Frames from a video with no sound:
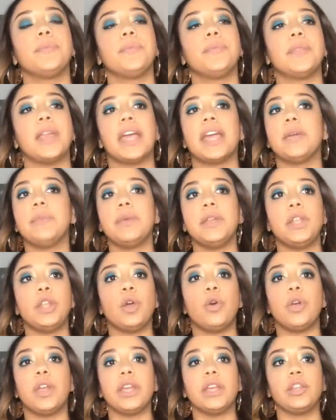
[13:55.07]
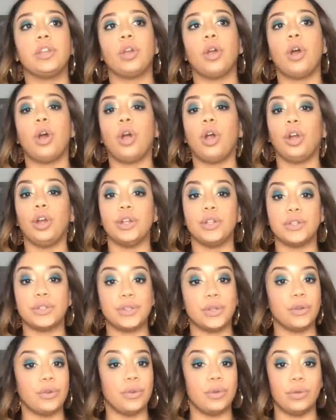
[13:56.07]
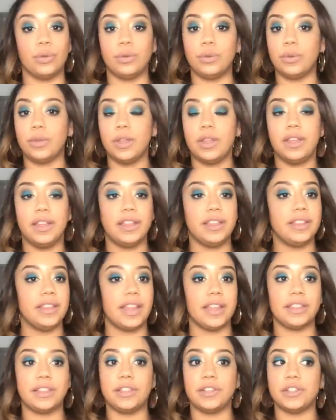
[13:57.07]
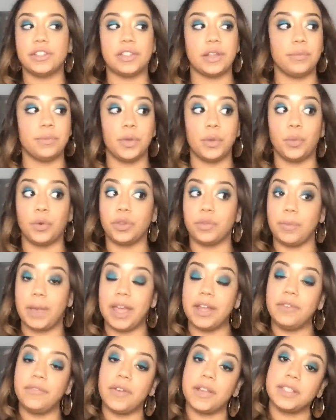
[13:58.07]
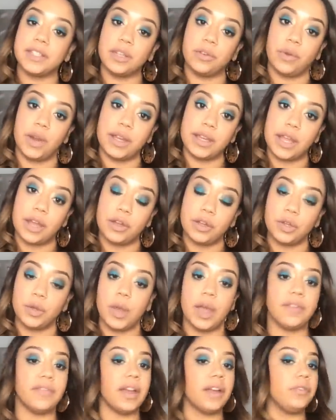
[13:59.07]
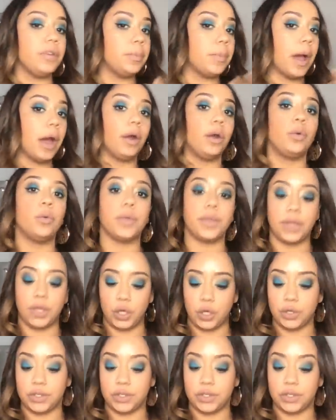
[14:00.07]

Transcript: That could be knowing in your heart and soul that there's something worth manifesting right now and you have every power within